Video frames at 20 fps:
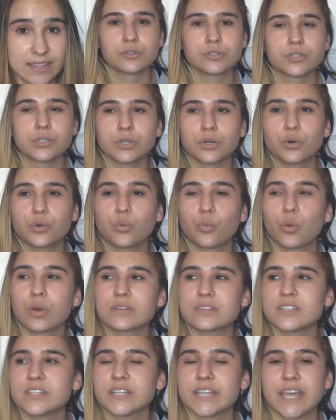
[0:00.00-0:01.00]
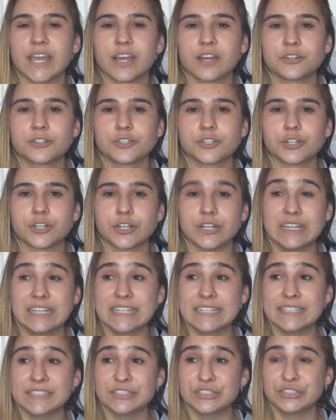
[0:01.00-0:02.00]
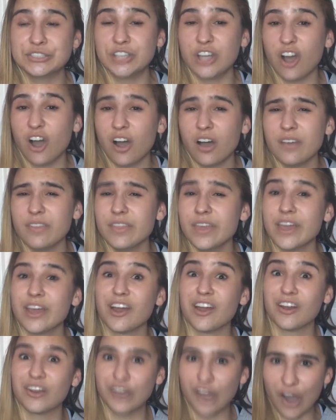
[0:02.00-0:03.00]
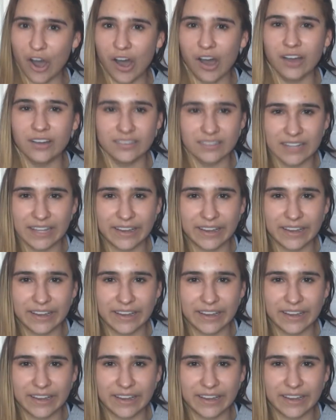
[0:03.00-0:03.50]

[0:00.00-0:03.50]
So once a character is gone, they are gone.